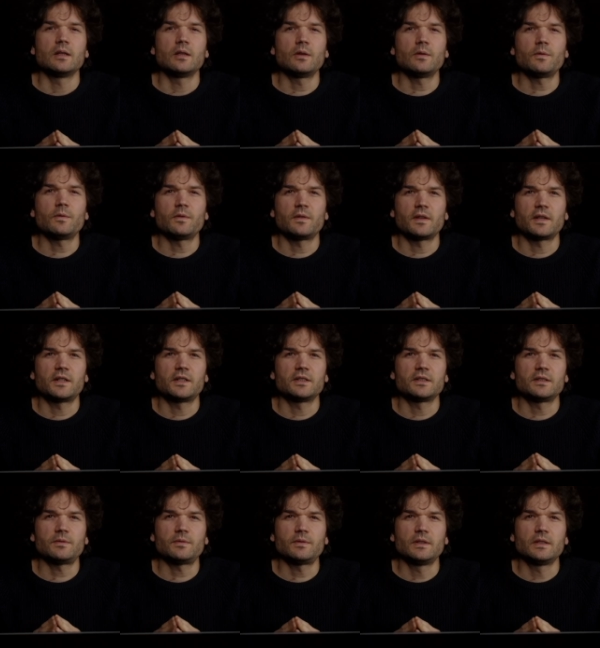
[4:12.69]
If they are
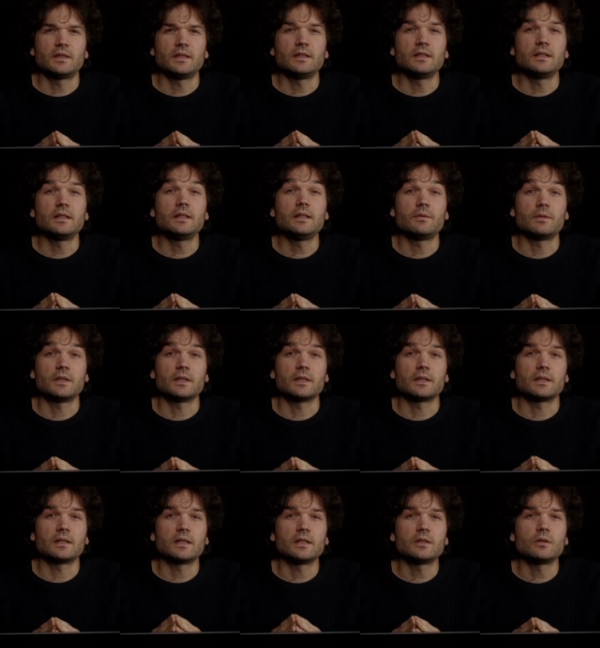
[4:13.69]
definitely
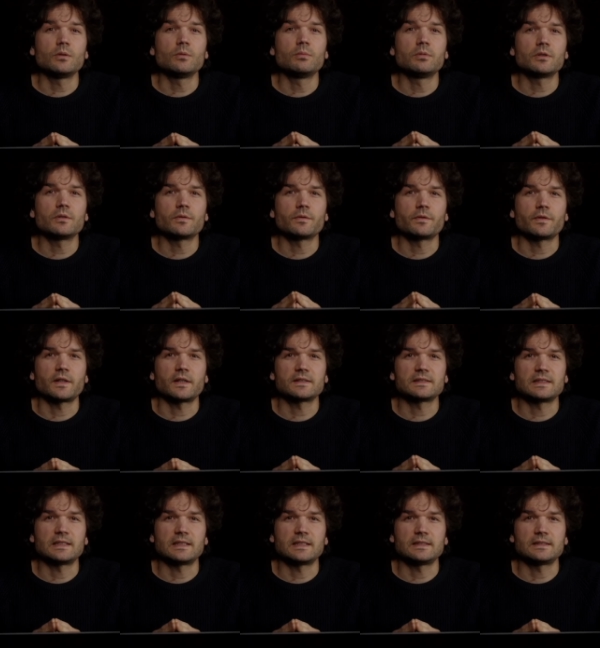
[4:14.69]
leaving and you want
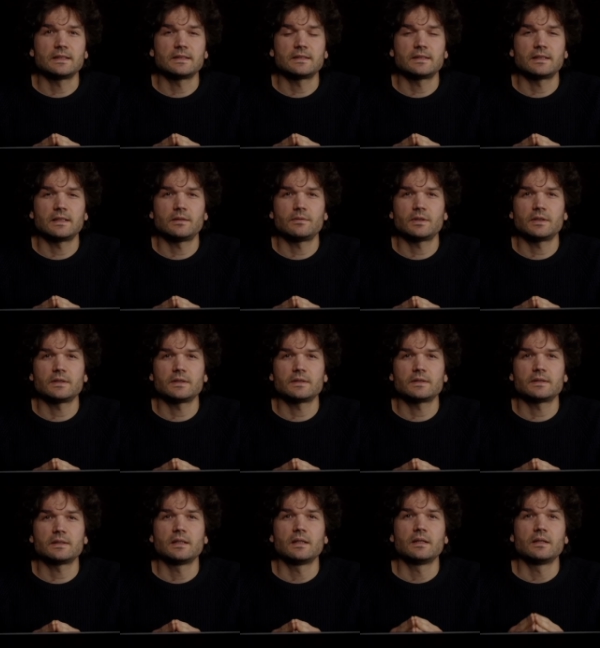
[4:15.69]
fast license
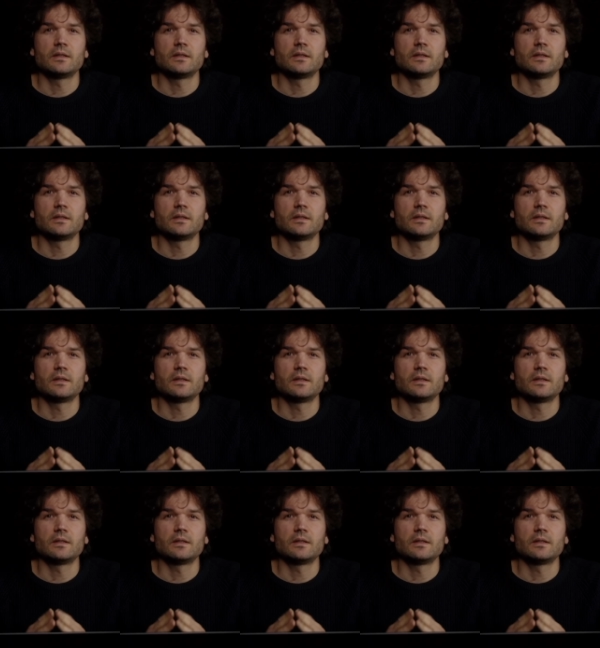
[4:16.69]
savings,